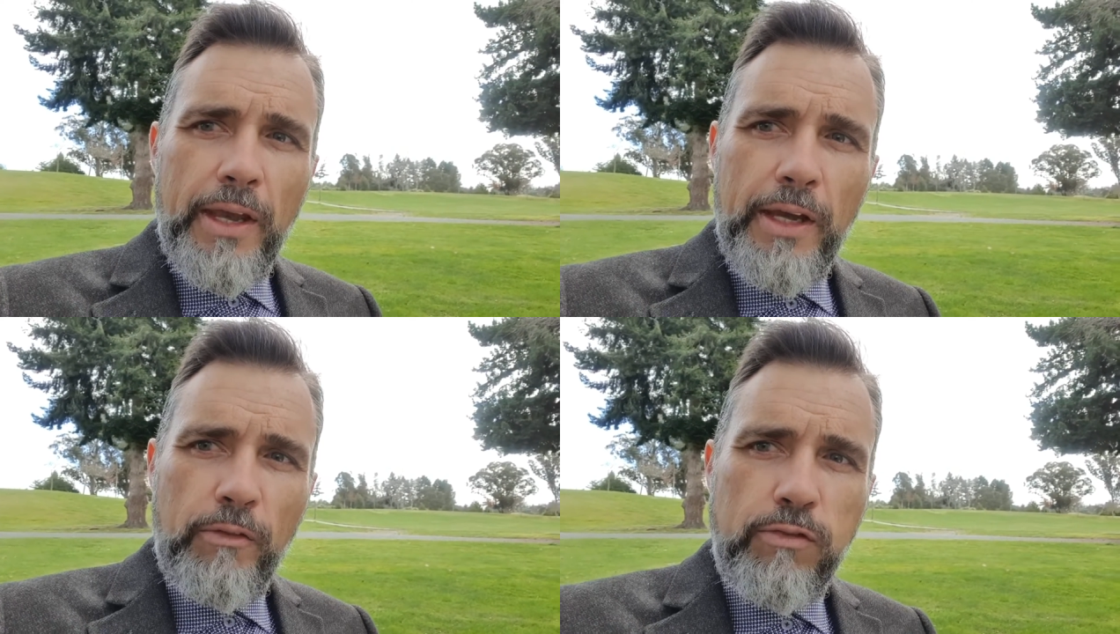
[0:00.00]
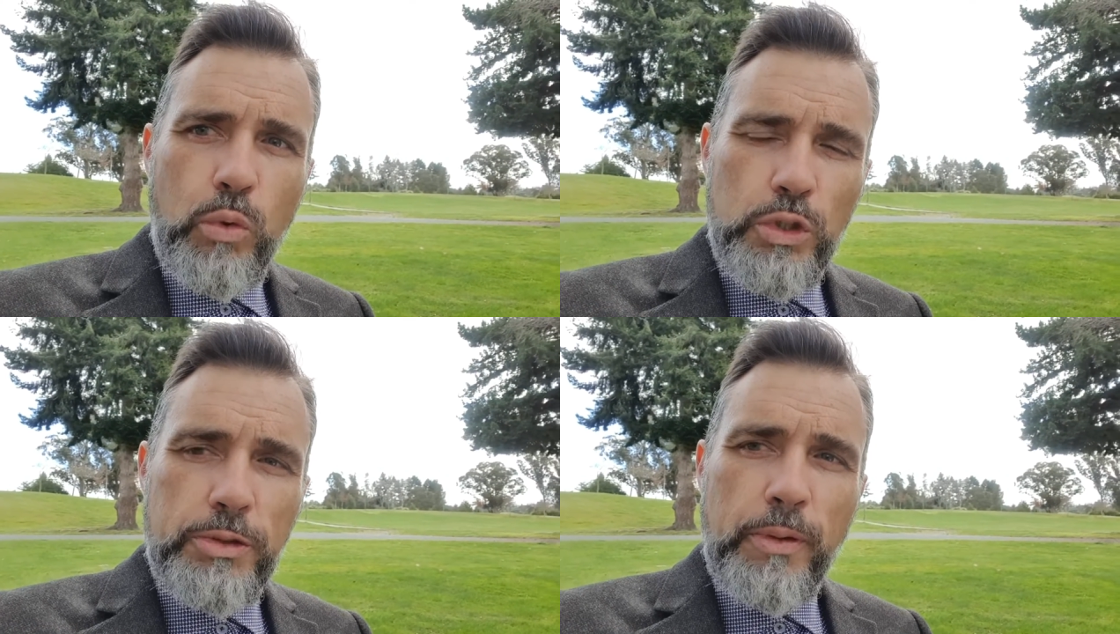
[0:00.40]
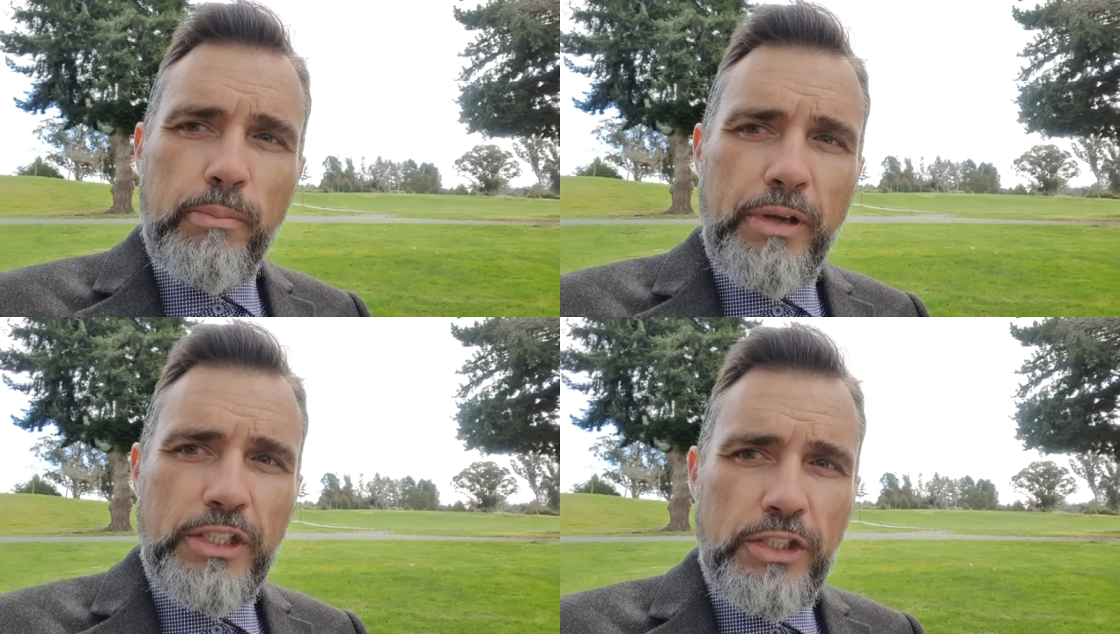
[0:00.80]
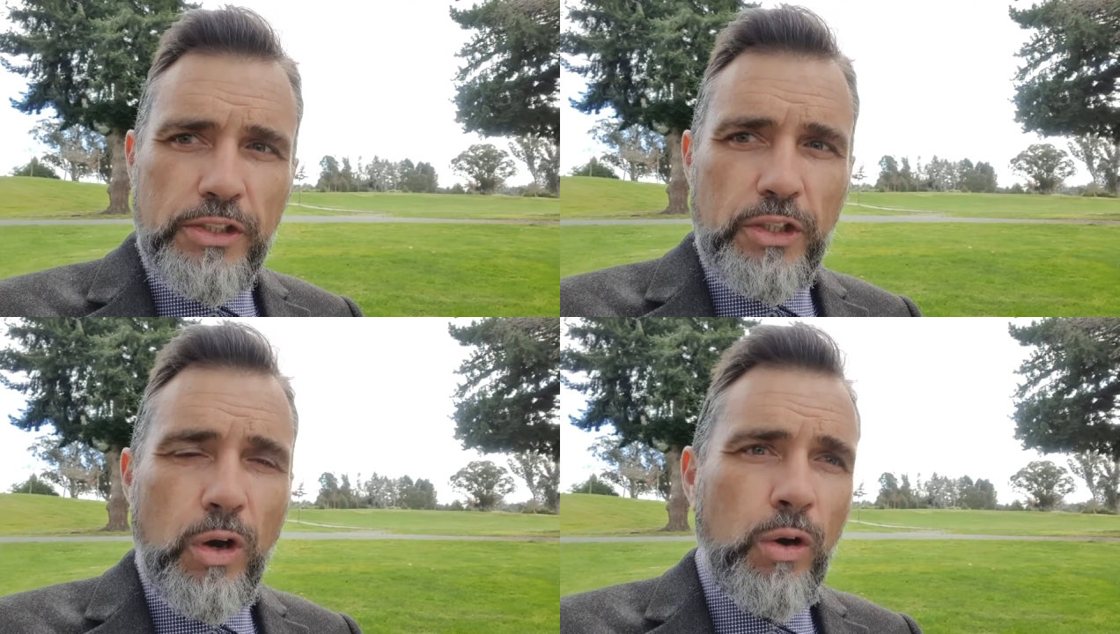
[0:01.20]
enforcement
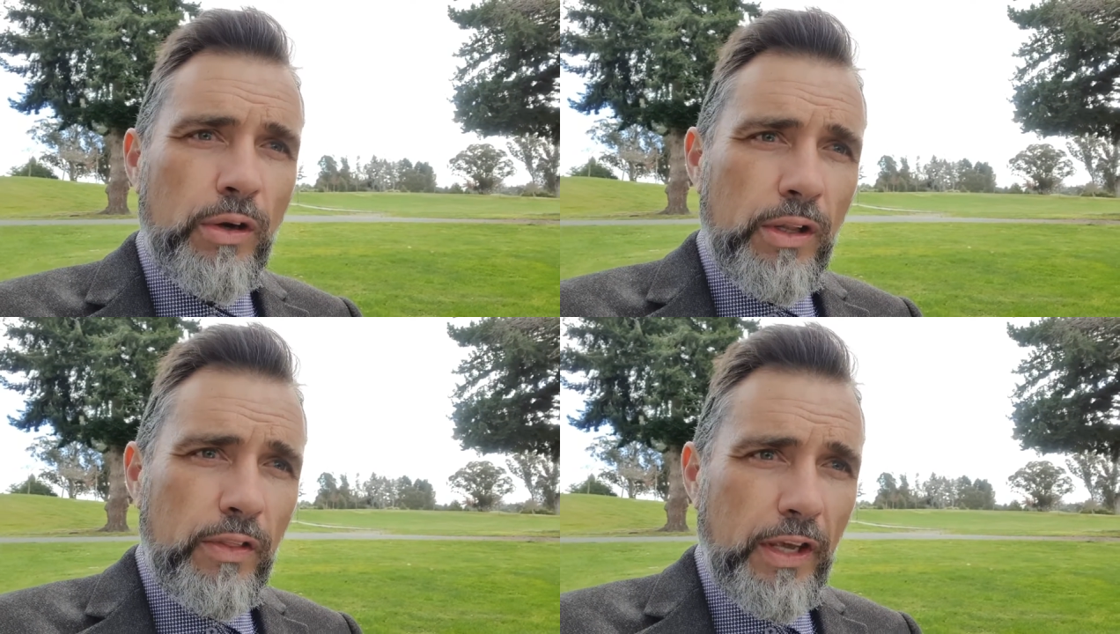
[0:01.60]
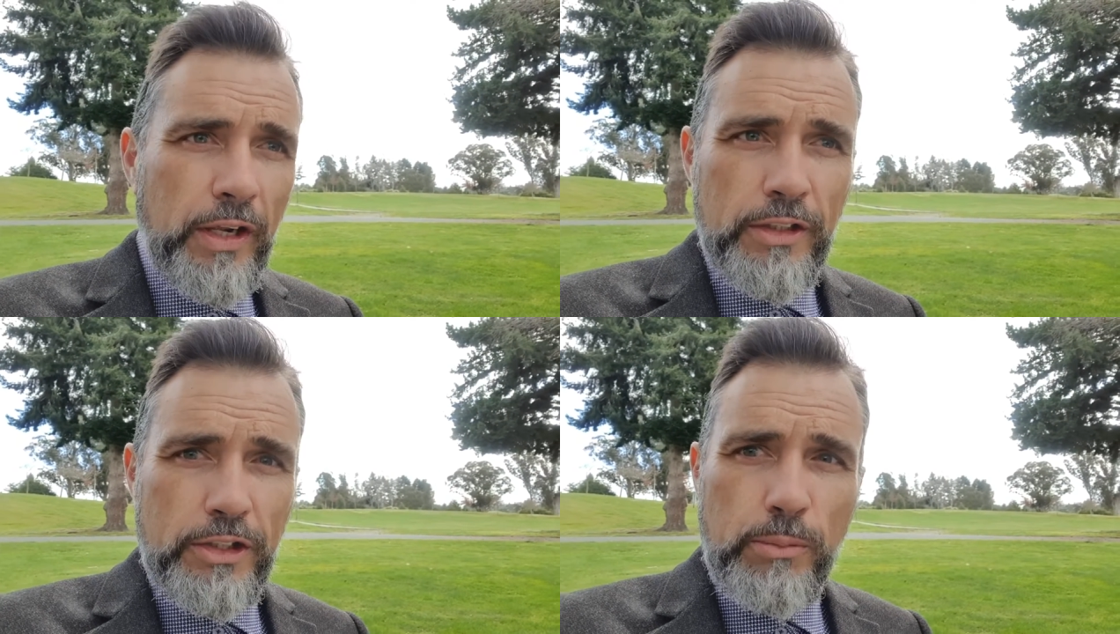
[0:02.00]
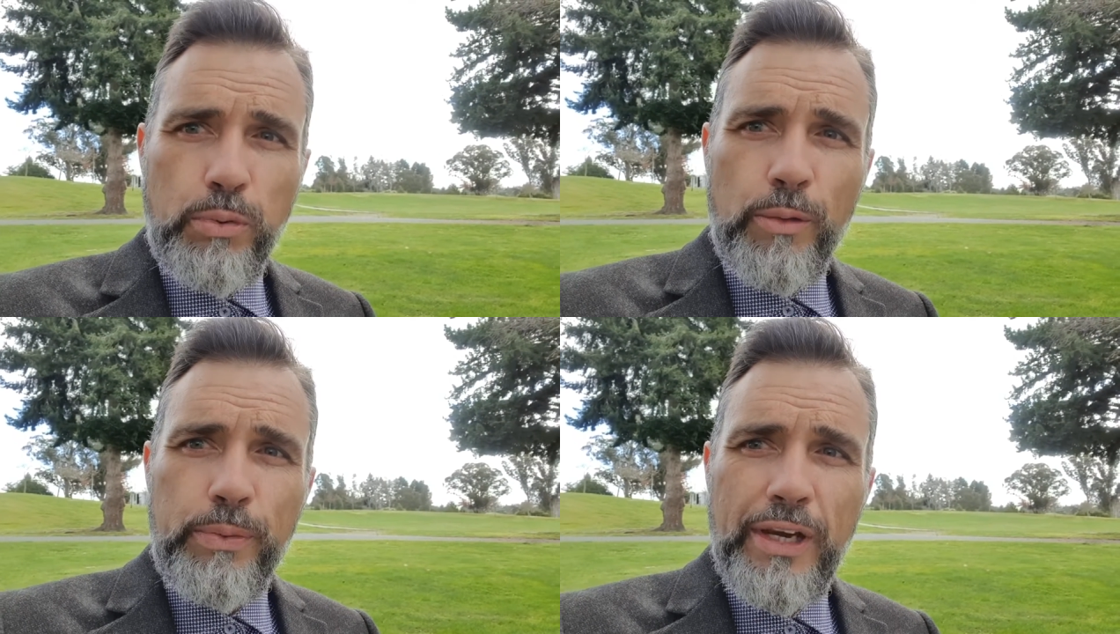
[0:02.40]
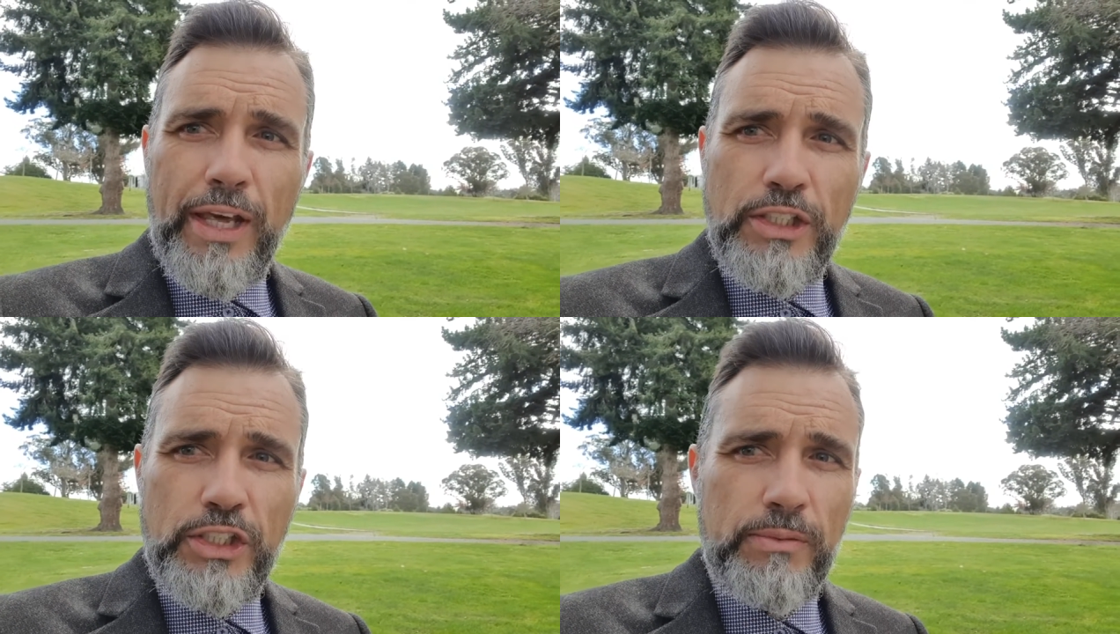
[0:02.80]
measures on the innocent
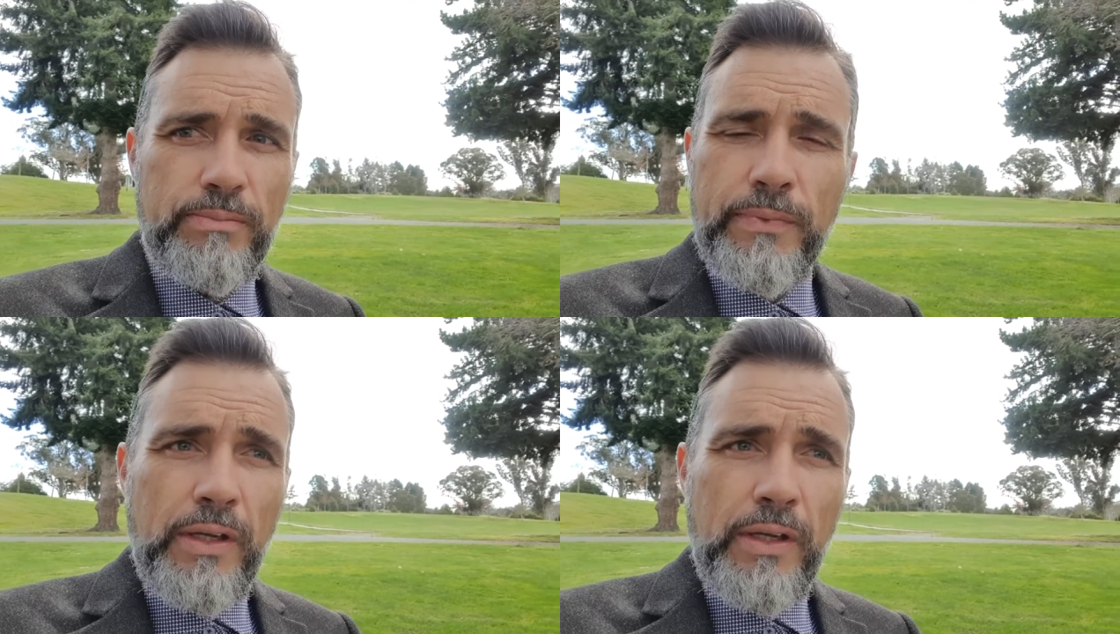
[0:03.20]
population